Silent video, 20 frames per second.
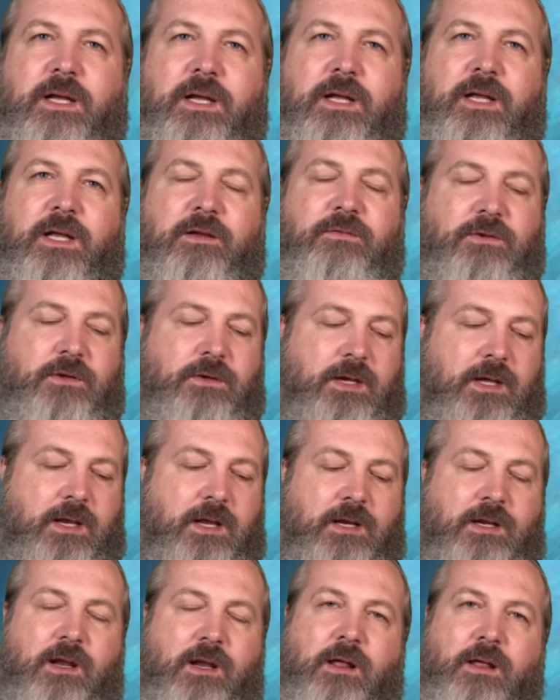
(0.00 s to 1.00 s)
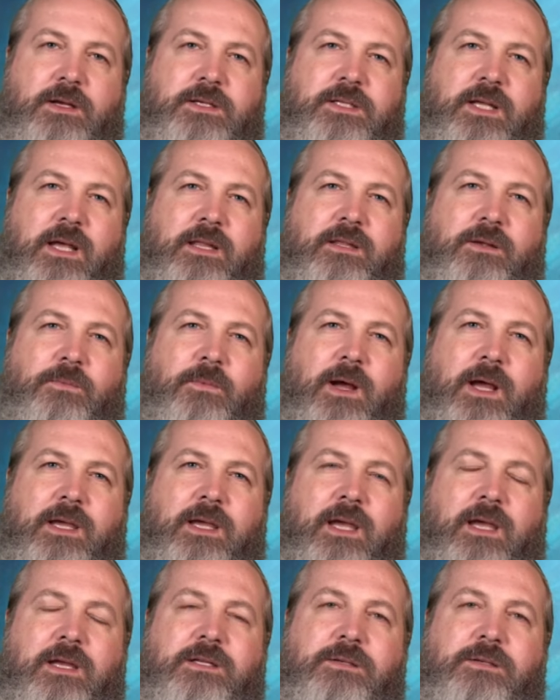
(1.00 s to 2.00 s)
If you can acknowledge that, then why
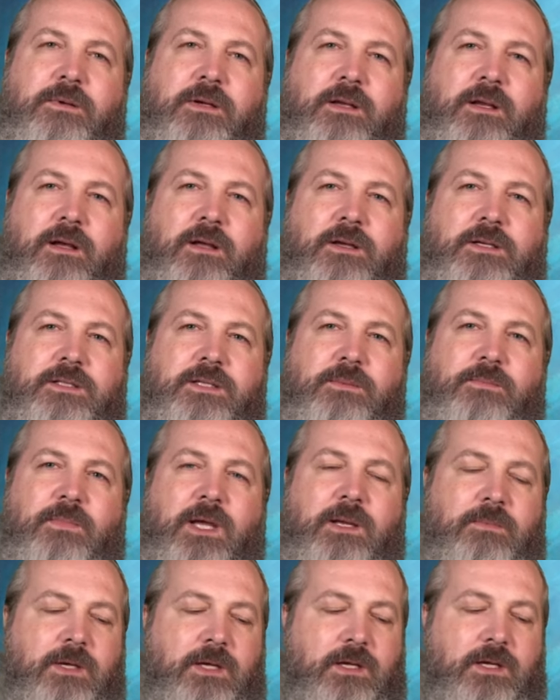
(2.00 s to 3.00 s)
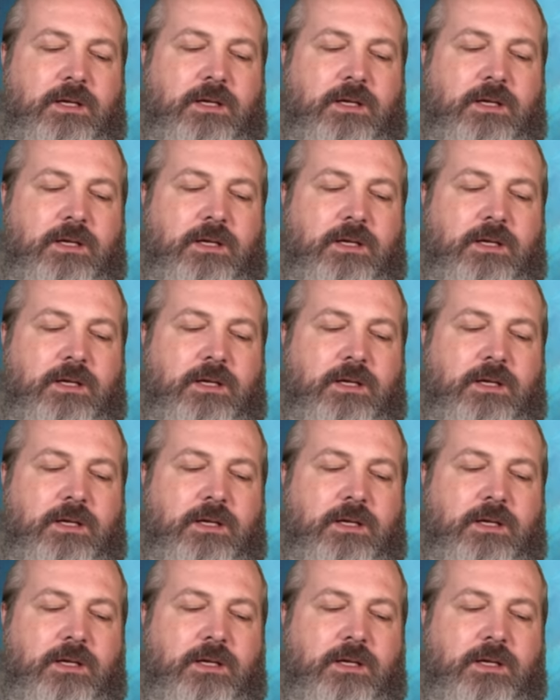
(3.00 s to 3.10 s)
can't you acknowledge that maybe